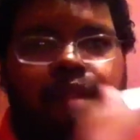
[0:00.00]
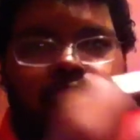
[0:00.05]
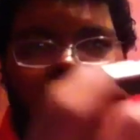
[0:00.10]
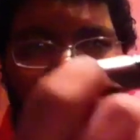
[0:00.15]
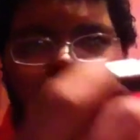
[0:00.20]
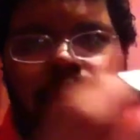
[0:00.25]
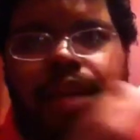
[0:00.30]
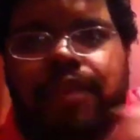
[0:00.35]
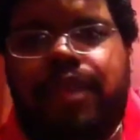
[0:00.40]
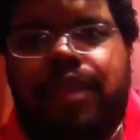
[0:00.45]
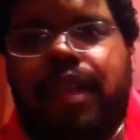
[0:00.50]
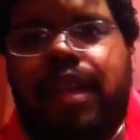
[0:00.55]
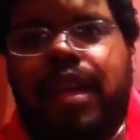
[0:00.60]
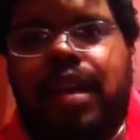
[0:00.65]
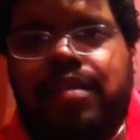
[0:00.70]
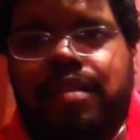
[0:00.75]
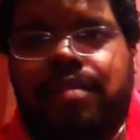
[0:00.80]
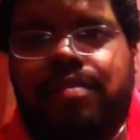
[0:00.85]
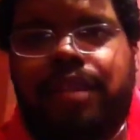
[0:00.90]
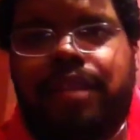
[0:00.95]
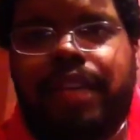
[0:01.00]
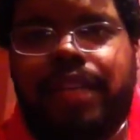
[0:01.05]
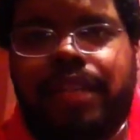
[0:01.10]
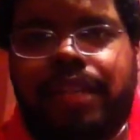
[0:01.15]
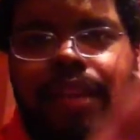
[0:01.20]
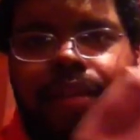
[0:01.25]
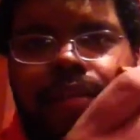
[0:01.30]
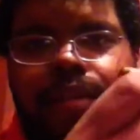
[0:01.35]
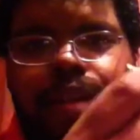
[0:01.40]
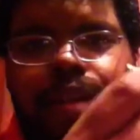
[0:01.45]
I'm gonna have to contemplate
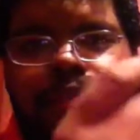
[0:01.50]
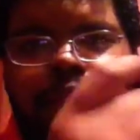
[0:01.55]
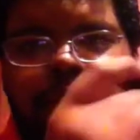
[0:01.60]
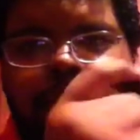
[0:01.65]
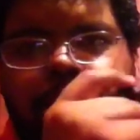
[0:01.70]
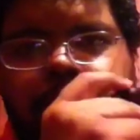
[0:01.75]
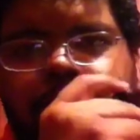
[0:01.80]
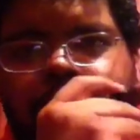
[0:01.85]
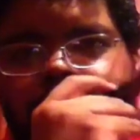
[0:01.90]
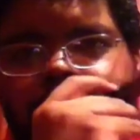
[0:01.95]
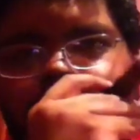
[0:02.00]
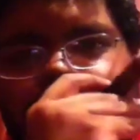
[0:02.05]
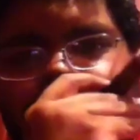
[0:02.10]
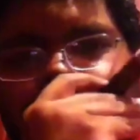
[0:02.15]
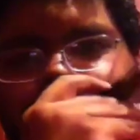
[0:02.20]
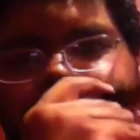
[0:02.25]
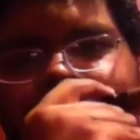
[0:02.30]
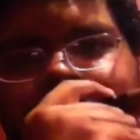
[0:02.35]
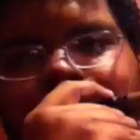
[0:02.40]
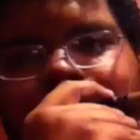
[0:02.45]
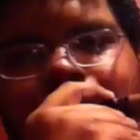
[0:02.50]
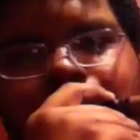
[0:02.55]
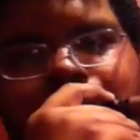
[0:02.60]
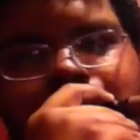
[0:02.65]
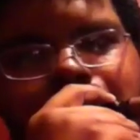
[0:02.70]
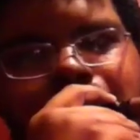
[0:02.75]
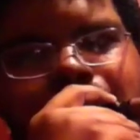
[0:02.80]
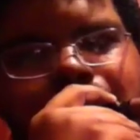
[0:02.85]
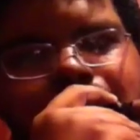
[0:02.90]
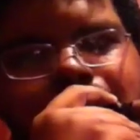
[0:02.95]
that while I'm smoking this.
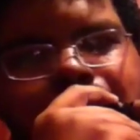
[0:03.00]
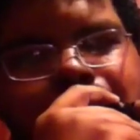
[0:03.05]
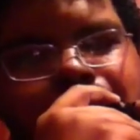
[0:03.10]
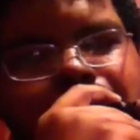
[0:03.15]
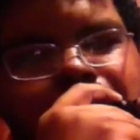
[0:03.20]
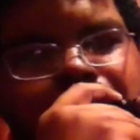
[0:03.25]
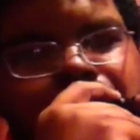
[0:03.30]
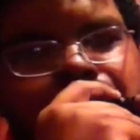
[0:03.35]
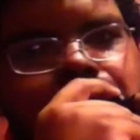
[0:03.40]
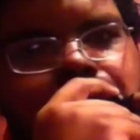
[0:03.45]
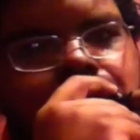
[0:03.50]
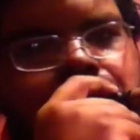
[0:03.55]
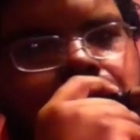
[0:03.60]
Alright.